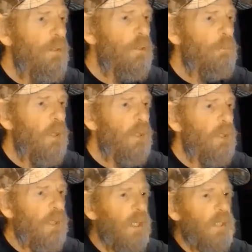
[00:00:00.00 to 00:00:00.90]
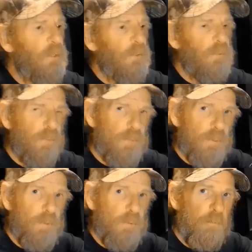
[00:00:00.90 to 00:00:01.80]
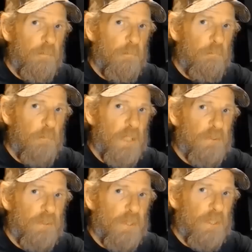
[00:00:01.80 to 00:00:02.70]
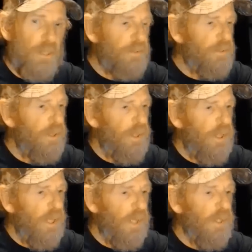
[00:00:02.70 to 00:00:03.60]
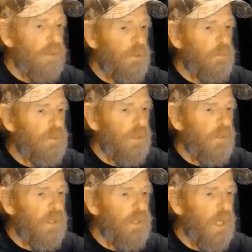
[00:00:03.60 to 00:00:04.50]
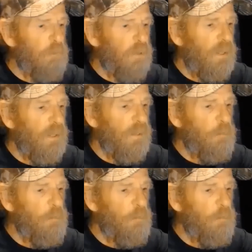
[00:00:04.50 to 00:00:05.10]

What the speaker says: just make the connections match these, and they do sell the adapter kit.